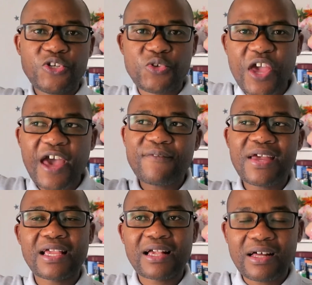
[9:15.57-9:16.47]
do you have
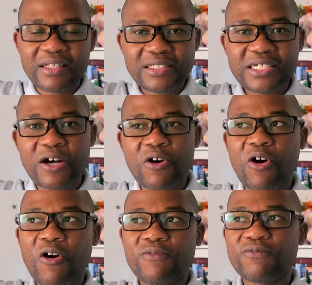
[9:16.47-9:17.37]
a culture
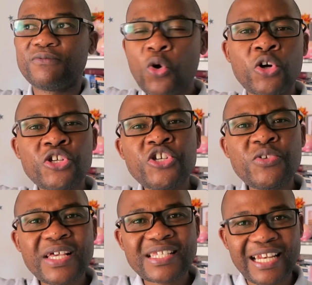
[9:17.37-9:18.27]
of
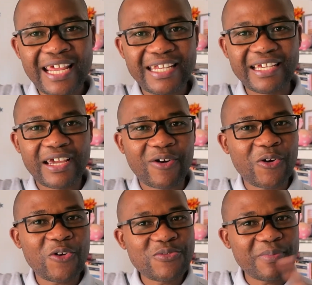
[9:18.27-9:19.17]
continuous learning, a
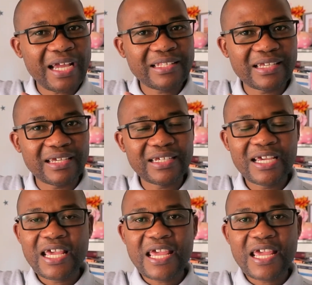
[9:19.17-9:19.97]
growth mindset?